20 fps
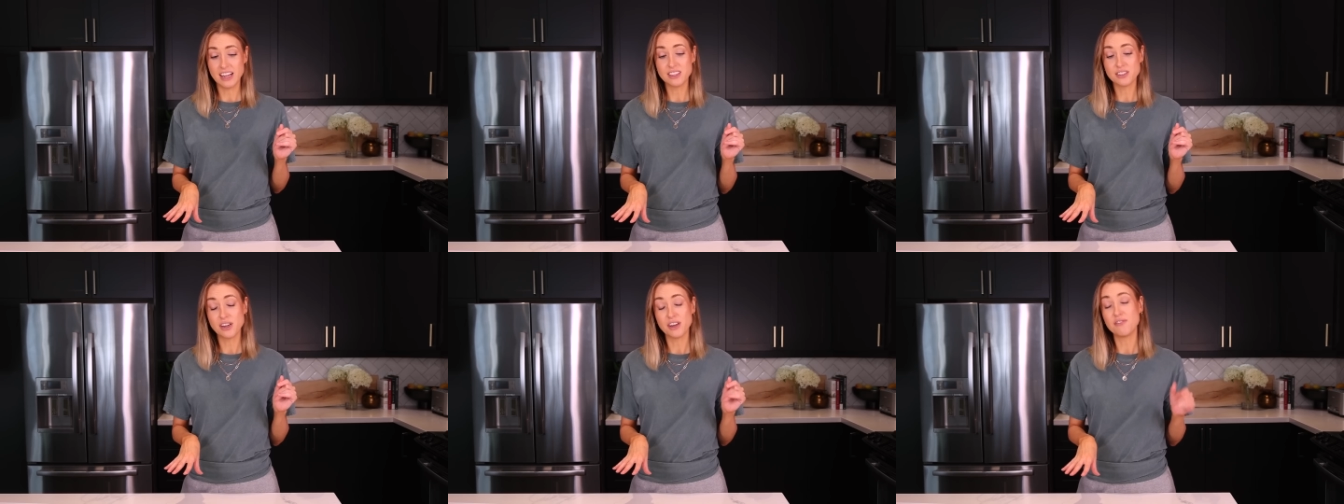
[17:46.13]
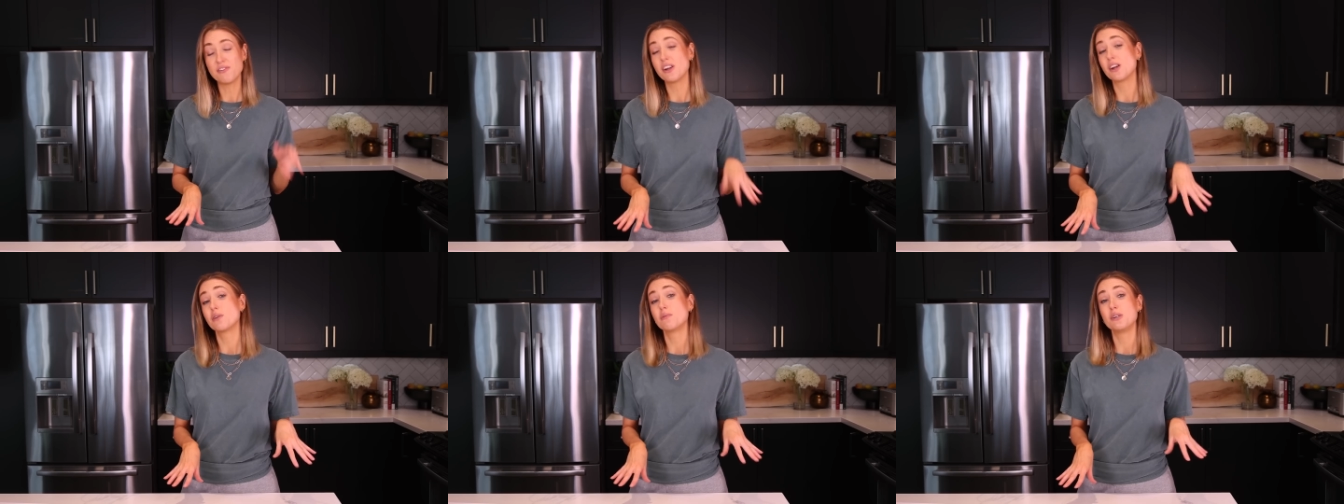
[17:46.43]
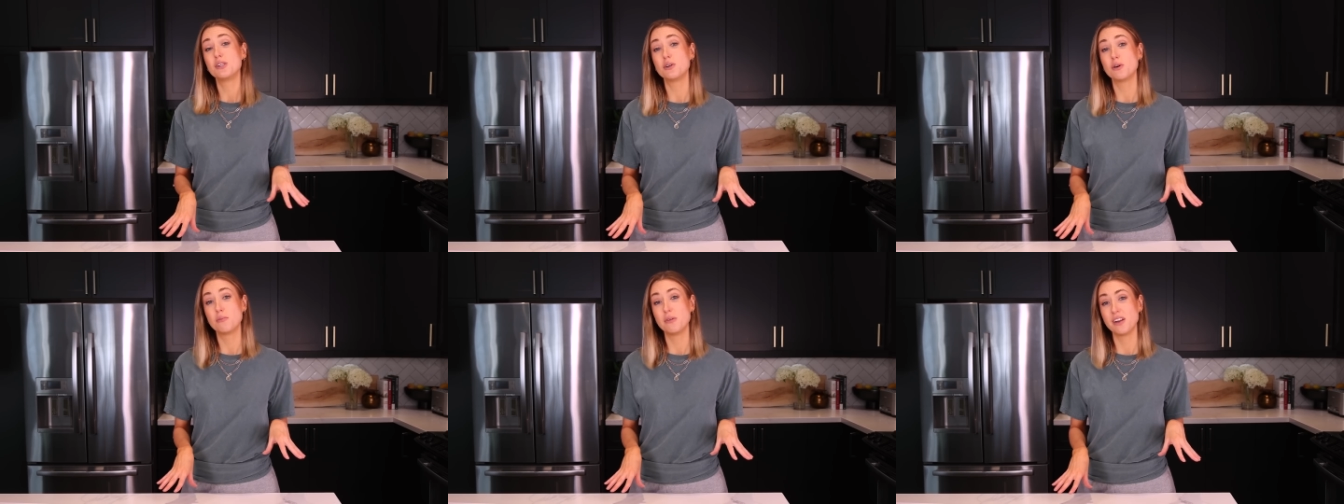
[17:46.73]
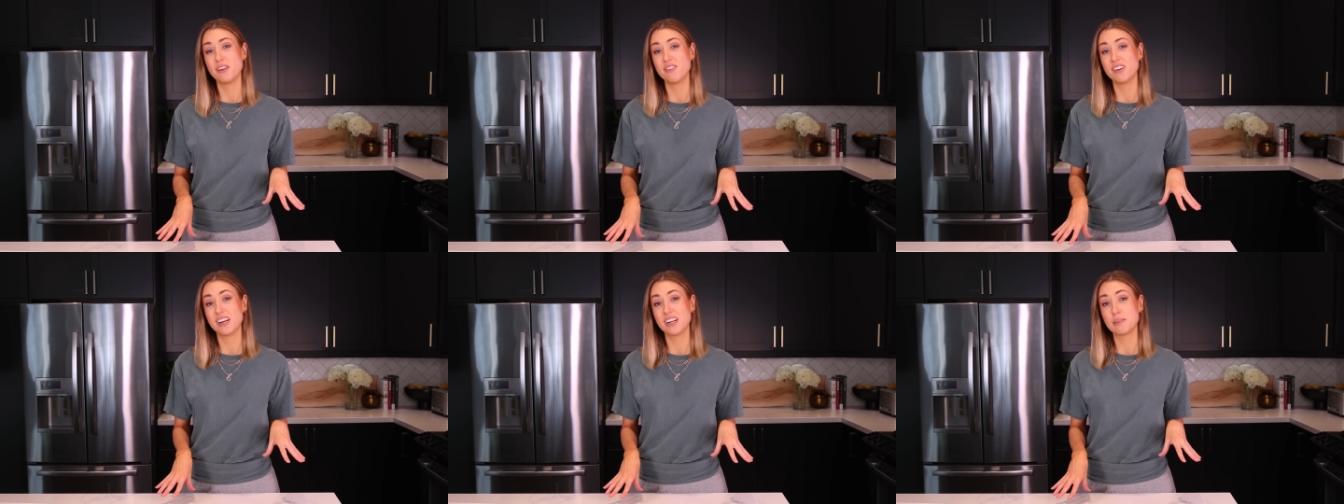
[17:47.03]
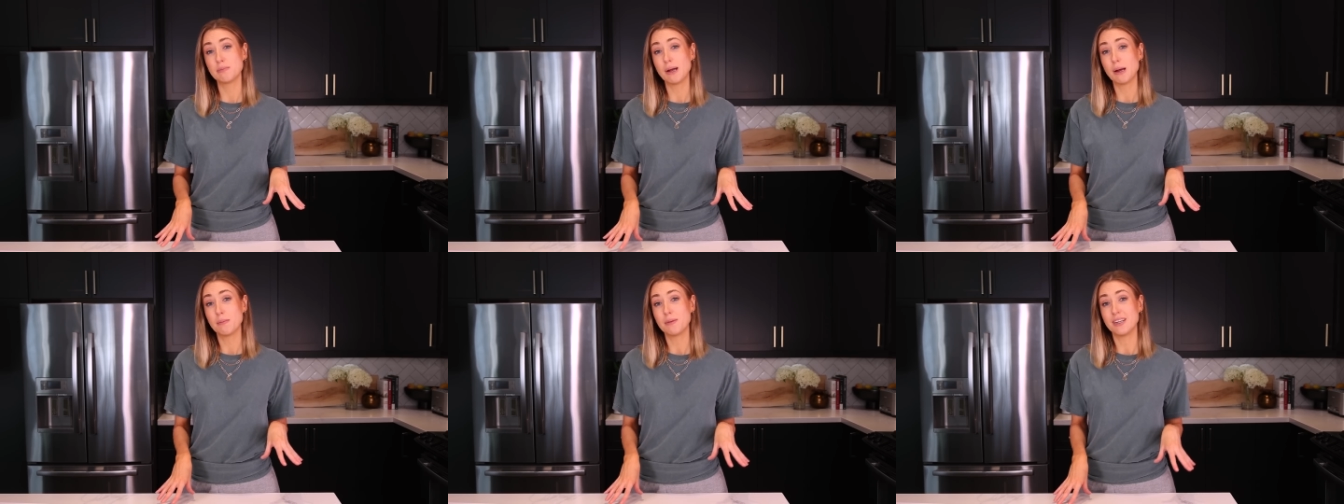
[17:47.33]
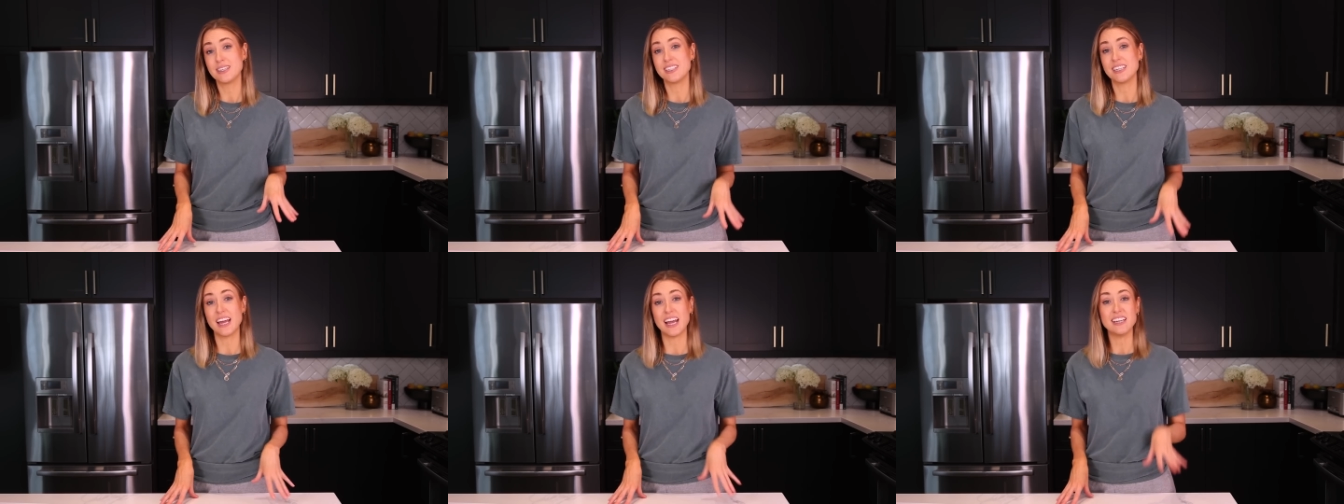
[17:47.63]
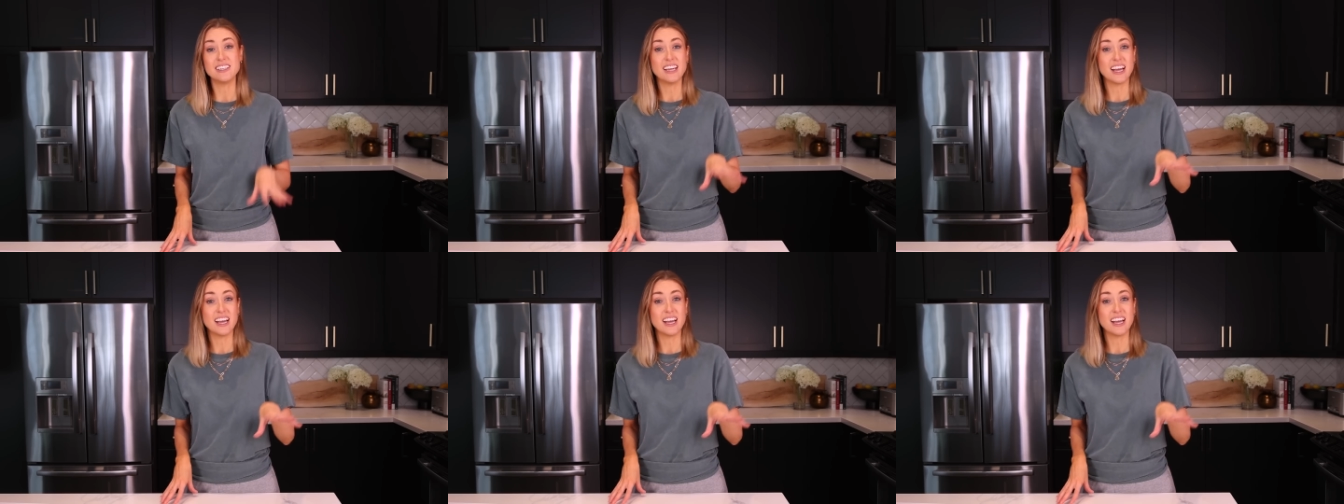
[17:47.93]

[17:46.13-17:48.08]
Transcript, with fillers: And so I figured we'd do a bit of an experiment today.